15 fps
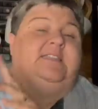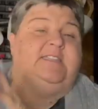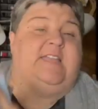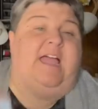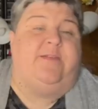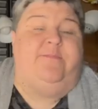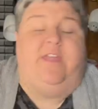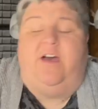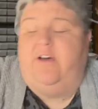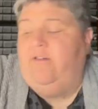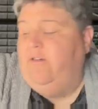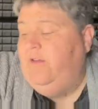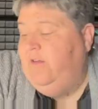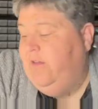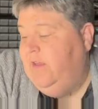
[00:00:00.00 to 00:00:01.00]
time
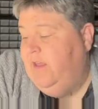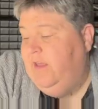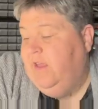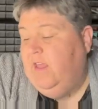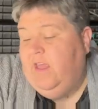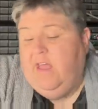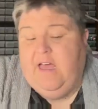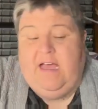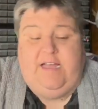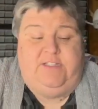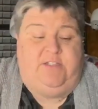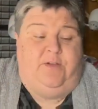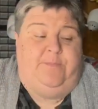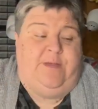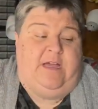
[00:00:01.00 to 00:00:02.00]
though, I
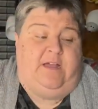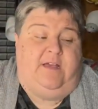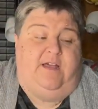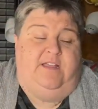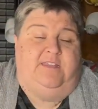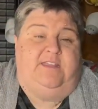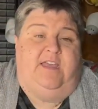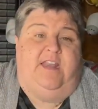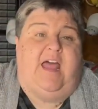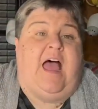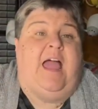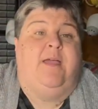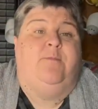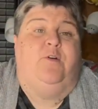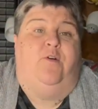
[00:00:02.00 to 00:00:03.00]
told Becca, I said,
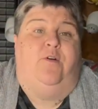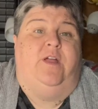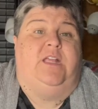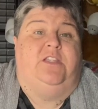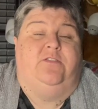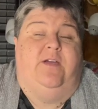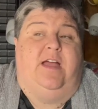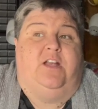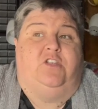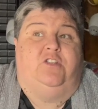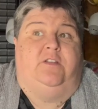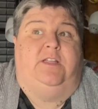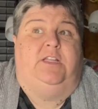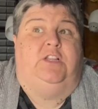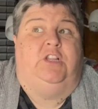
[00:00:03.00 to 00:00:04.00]
I am going to
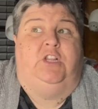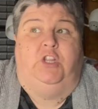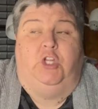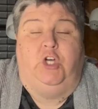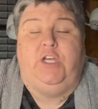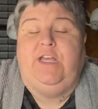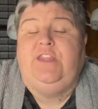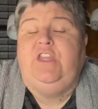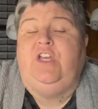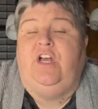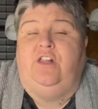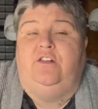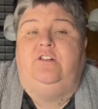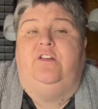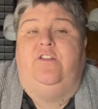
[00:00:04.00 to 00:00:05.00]
actually look at the
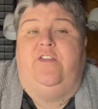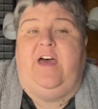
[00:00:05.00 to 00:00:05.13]
color of the